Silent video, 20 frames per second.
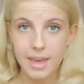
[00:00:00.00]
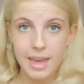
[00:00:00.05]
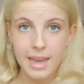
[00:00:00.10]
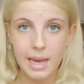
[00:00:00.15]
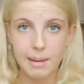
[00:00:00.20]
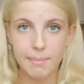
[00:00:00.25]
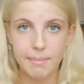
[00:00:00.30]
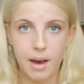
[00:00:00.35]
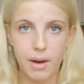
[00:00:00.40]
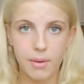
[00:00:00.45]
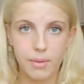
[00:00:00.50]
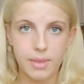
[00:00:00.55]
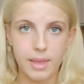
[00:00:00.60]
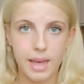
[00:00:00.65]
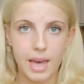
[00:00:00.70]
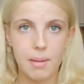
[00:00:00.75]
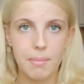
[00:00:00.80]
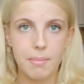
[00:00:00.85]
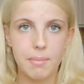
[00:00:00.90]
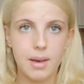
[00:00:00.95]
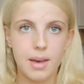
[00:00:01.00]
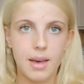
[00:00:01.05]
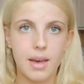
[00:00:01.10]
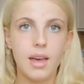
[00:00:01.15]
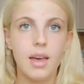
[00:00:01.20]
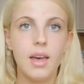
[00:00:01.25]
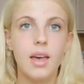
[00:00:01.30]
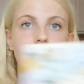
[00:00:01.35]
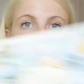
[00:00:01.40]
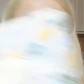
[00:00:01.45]
thing about them,
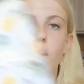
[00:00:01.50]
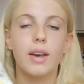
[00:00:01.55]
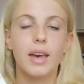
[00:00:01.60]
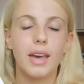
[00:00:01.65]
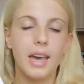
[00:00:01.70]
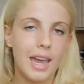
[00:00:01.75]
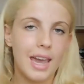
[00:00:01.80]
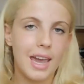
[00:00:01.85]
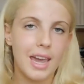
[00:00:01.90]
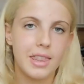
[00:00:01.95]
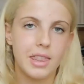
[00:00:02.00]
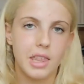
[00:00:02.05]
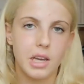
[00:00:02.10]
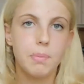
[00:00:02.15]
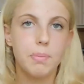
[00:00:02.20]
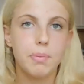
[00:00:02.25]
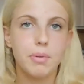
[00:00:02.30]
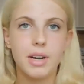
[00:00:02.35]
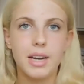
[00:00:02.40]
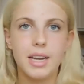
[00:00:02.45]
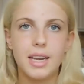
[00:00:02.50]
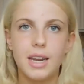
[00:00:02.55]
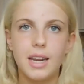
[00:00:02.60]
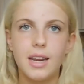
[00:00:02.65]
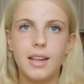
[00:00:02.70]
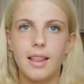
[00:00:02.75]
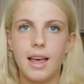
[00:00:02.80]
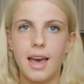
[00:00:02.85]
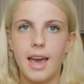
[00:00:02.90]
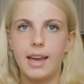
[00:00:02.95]
okay, they're
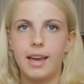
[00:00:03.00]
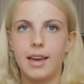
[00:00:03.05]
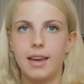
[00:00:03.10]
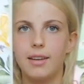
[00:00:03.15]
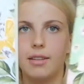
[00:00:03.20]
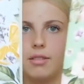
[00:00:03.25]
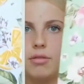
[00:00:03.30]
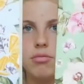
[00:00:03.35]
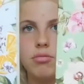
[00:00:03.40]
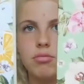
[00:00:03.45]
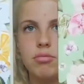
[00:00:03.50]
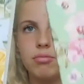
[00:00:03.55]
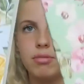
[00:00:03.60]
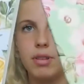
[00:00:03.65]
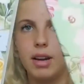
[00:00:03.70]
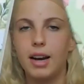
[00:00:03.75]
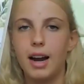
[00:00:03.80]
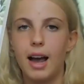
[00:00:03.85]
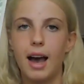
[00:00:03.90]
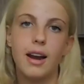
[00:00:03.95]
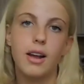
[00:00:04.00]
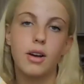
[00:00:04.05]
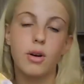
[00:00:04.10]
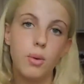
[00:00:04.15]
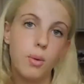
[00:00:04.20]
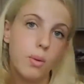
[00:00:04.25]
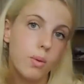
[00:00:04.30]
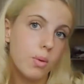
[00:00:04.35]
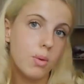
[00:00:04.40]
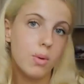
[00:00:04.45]
pretty, like they're kind of
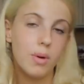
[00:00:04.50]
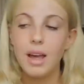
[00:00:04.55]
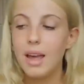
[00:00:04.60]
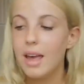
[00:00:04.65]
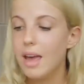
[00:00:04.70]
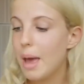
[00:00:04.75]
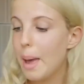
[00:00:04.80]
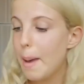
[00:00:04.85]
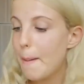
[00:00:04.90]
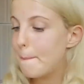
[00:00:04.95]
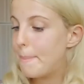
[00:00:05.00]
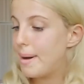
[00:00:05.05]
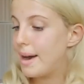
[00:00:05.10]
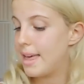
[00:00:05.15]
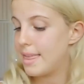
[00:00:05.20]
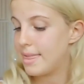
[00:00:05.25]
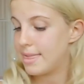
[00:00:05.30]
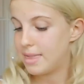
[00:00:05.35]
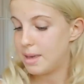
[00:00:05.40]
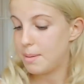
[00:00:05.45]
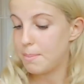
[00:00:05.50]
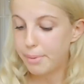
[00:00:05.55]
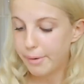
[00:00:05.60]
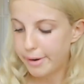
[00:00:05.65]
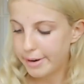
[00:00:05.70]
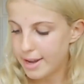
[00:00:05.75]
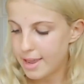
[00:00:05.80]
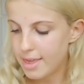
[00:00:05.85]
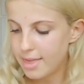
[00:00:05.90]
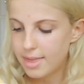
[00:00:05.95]
cool, but the
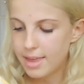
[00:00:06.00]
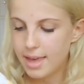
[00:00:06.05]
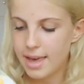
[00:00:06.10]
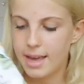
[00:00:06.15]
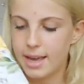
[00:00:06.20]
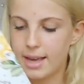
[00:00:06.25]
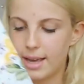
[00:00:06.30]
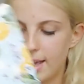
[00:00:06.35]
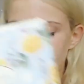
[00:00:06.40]
important thing